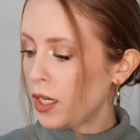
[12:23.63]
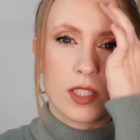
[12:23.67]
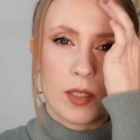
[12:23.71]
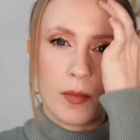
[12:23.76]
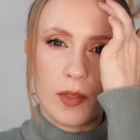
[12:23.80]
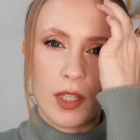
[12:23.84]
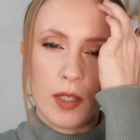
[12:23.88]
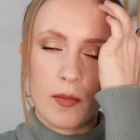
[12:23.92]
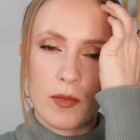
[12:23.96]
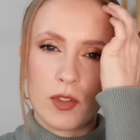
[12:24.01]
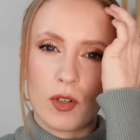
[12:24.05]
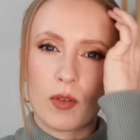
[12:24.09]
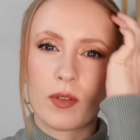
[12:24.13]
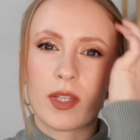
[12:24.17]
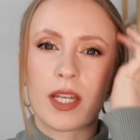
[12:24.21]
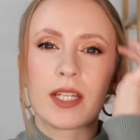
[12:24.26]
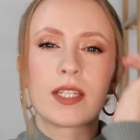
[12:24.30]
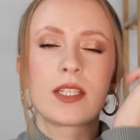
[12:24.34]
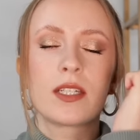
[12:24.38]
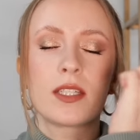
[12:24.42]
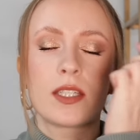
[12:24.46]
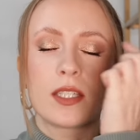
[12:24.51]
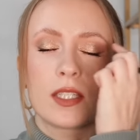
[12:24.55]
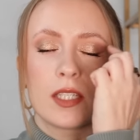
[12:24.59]
Some of them don't
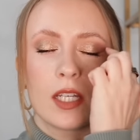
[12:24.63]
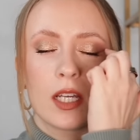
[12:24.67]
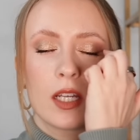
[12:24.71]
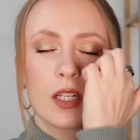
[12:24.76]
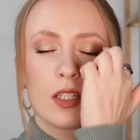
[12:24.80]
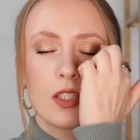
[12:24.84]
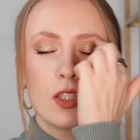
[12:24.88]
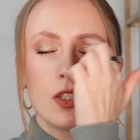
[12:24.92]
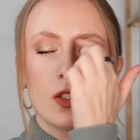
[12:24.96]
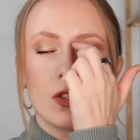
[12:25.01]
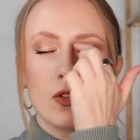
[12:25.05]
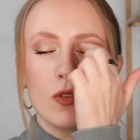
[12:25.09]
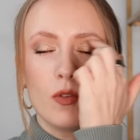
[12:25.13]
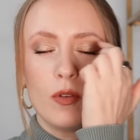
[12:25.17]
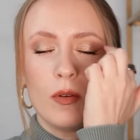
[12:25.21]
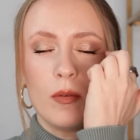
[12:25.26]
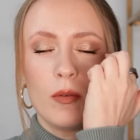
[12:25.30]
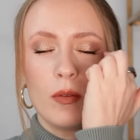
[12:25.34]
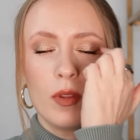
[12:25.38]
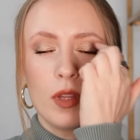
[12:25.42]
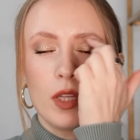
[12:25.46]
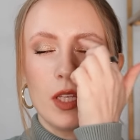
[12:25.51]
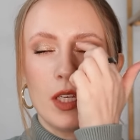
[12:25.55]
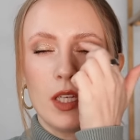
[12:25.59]
like to stick to
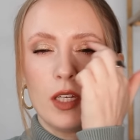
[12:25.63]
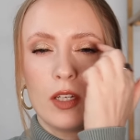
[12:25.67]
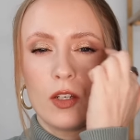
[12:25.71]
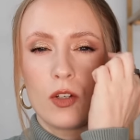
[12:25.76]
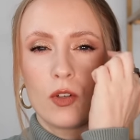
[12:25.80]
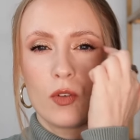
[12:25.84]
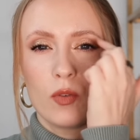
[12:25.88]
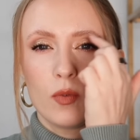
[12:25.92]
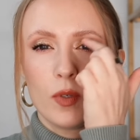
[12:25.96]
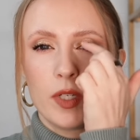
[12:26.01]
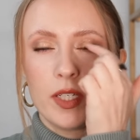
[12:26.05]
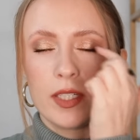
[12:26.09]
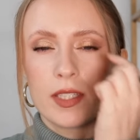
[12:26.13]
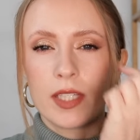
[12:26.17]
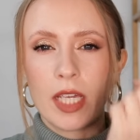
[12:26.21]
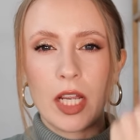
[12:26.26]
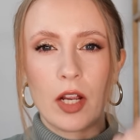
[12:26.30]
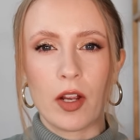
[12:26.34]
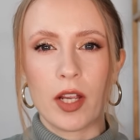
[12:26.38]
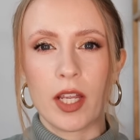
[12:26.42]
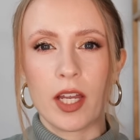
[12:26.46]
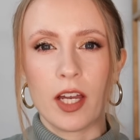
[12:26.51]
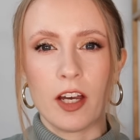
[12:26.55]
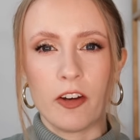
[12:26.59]
the crease
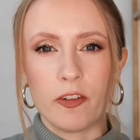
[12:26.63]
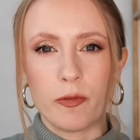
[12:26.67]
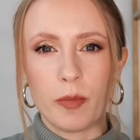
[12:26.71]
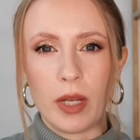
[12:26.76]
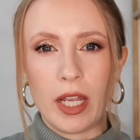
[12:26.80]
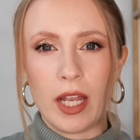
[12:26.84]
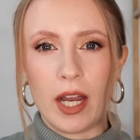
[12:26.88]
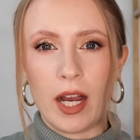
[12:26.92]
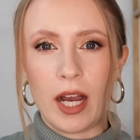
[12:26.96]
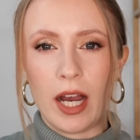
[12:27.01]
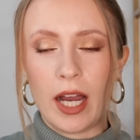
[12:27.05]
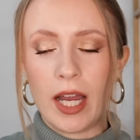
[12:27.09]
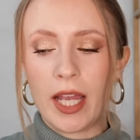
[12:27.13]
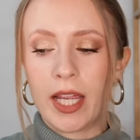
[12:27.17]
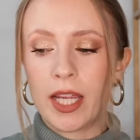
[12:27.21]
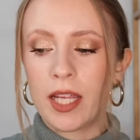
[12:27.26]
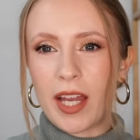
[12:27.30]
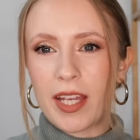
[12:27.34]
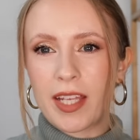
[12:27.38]
area of my eye.